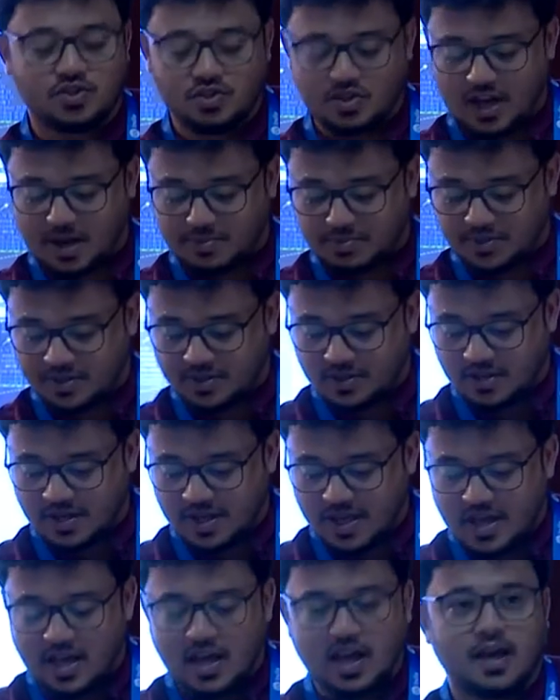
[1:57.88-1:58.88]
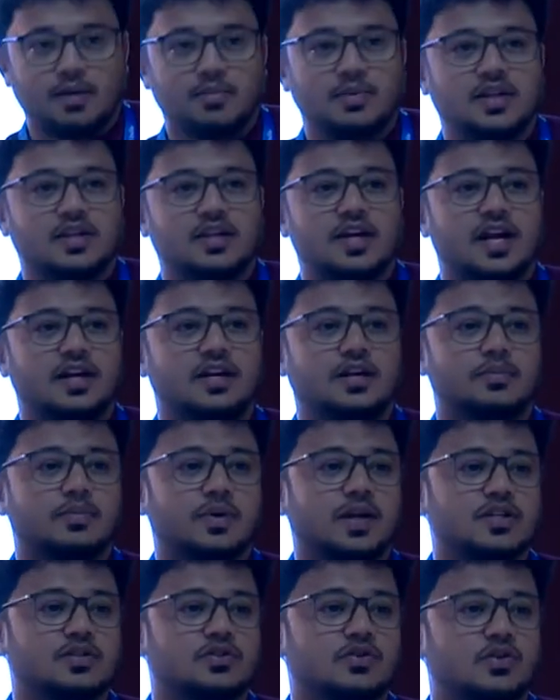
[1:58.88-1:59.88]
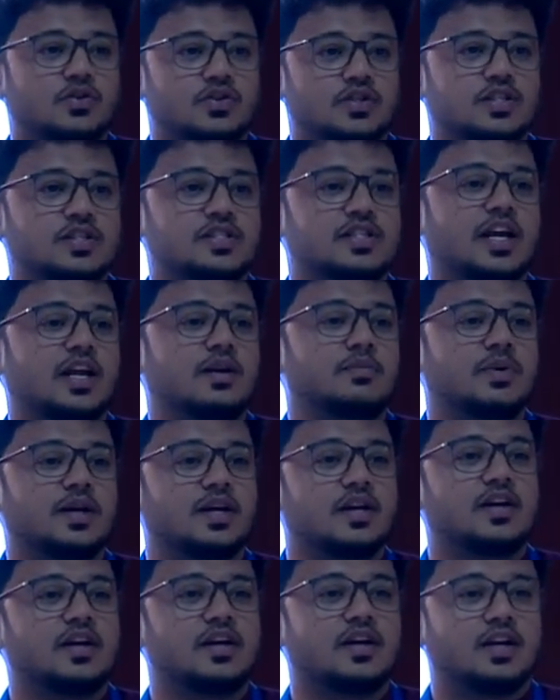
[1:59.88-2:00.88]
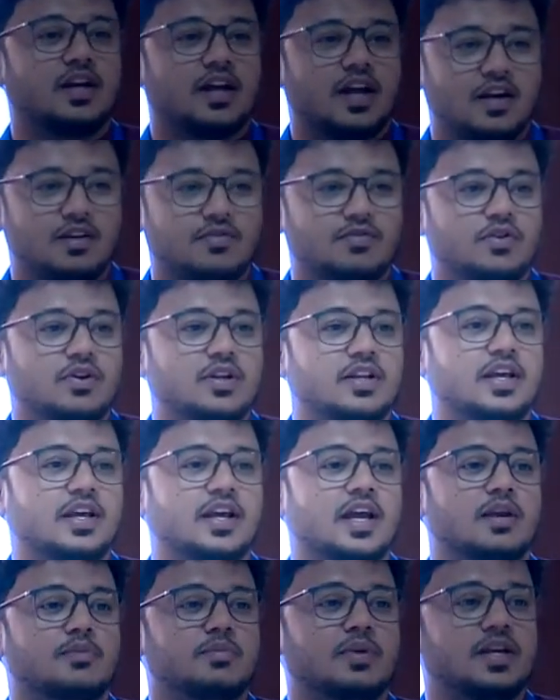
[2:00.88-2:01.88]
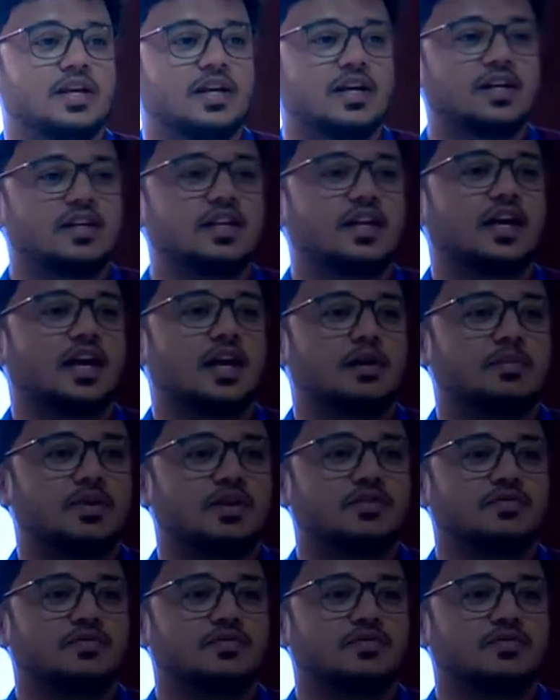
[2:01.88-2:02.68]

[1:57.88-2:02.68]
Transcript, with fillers: should happen. I mean the enterprise solutions can be delightful, they can be neat, they can be